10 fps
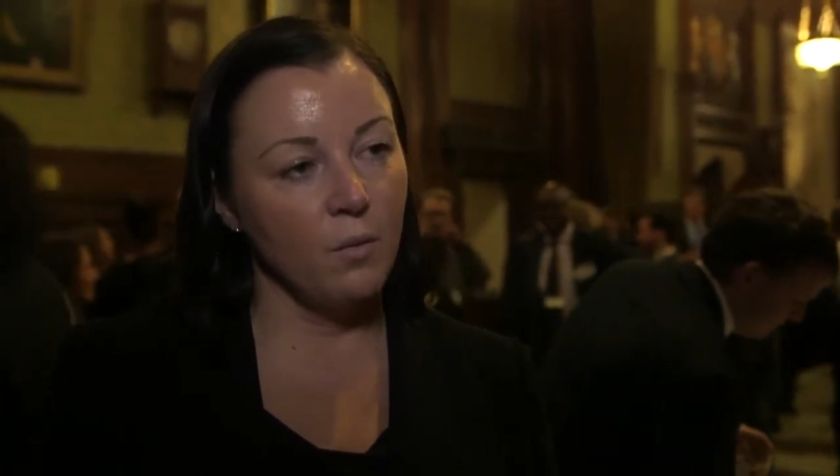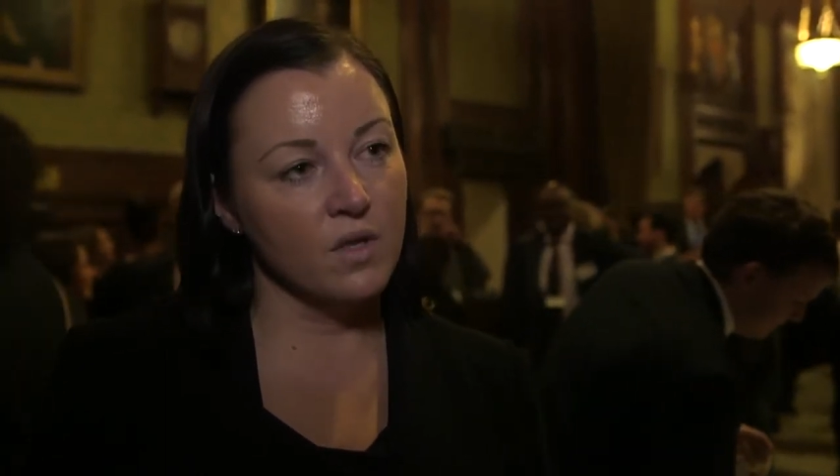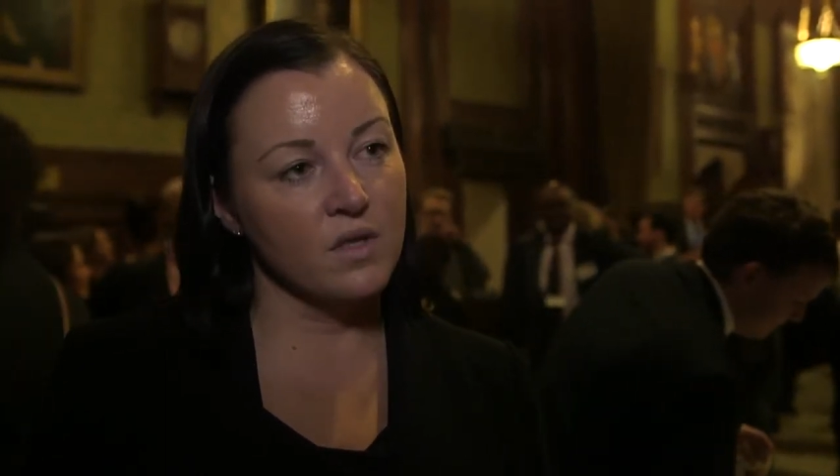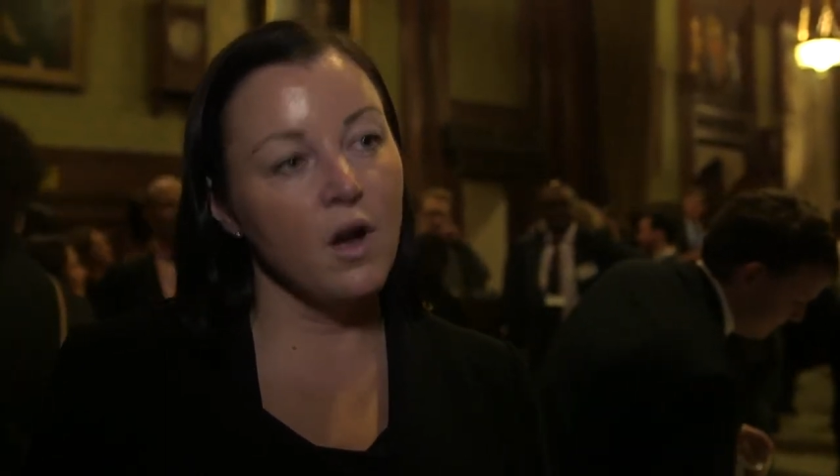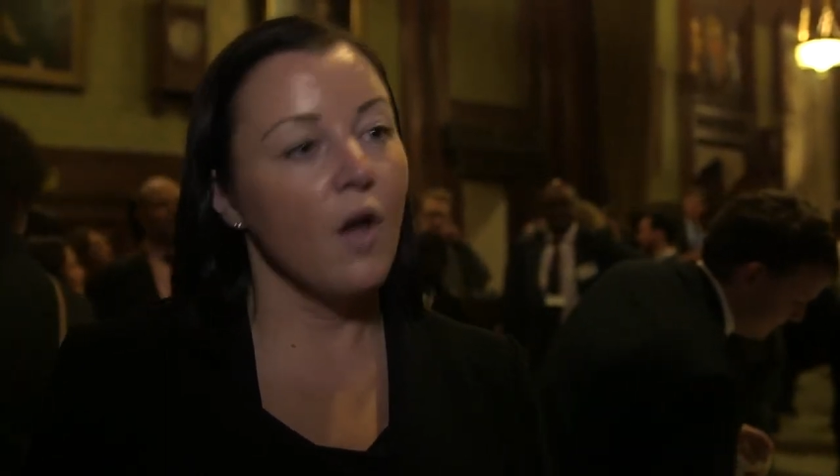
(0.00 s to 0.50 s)

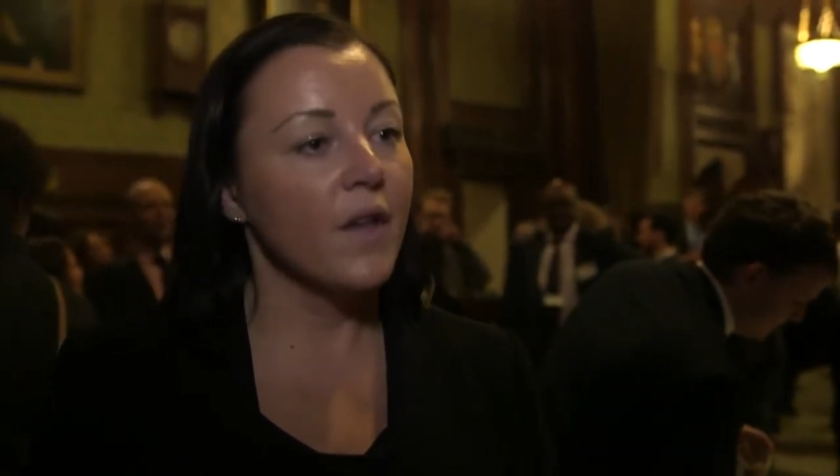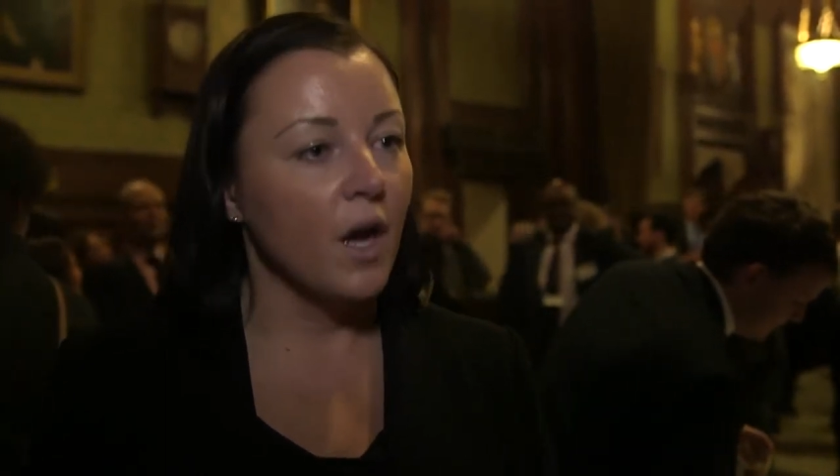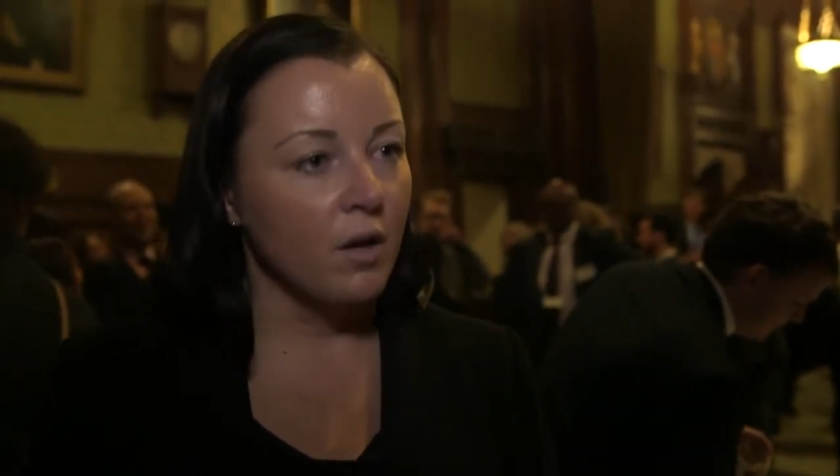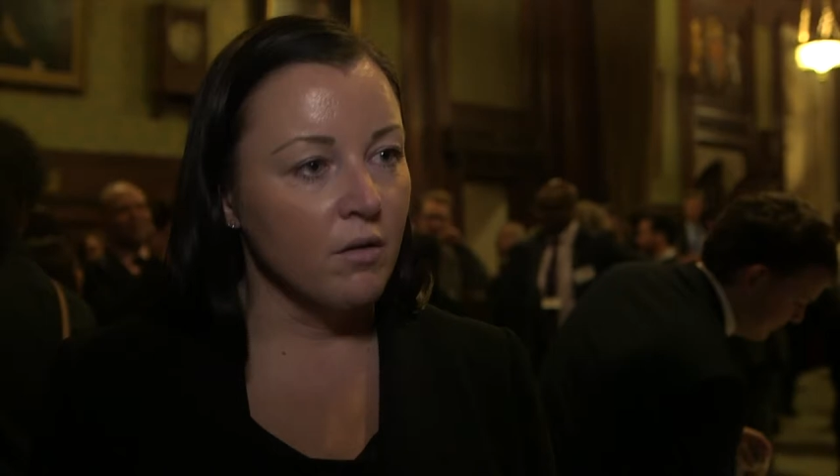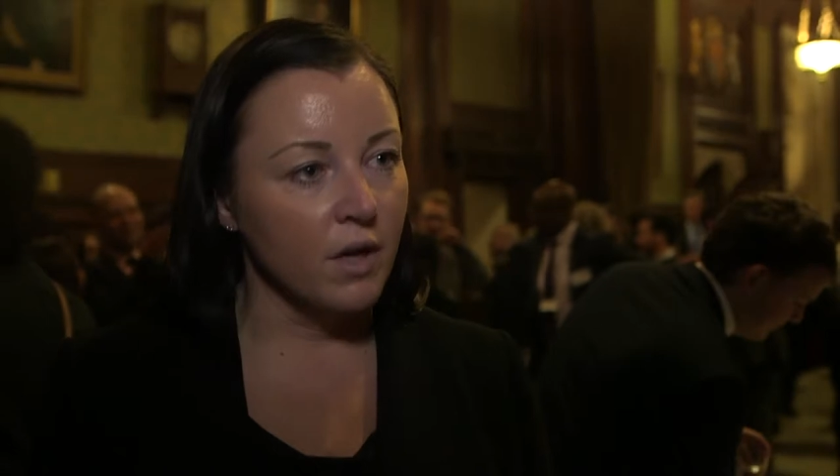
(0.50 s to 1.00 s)
was not
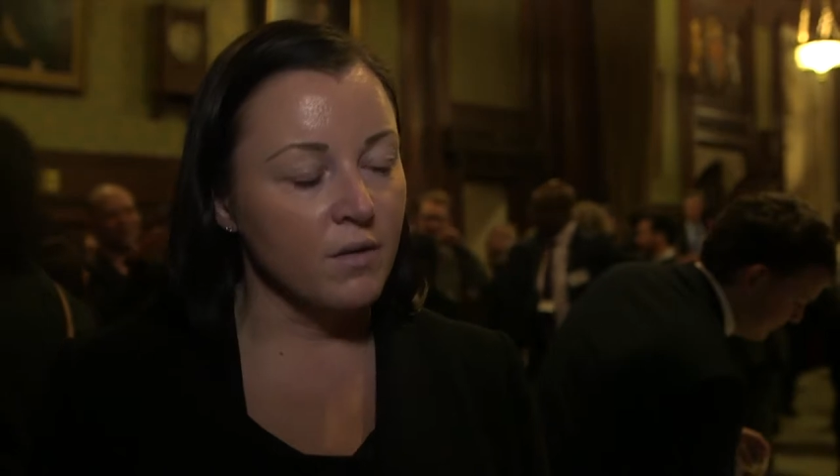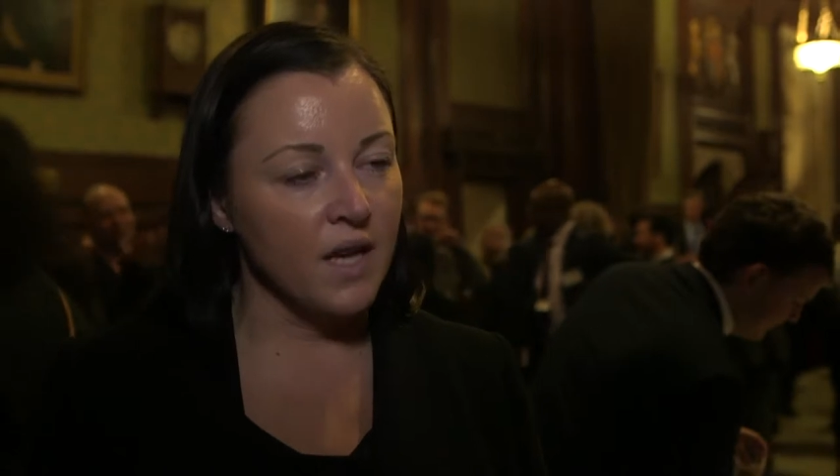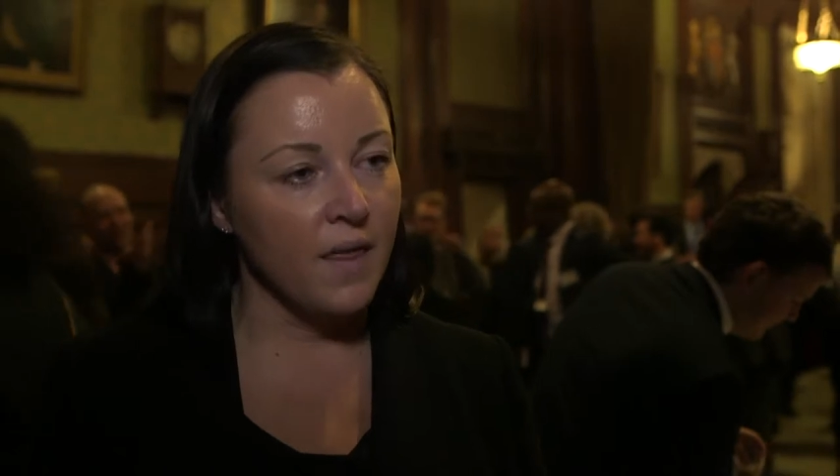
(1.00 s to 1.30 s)
the only route,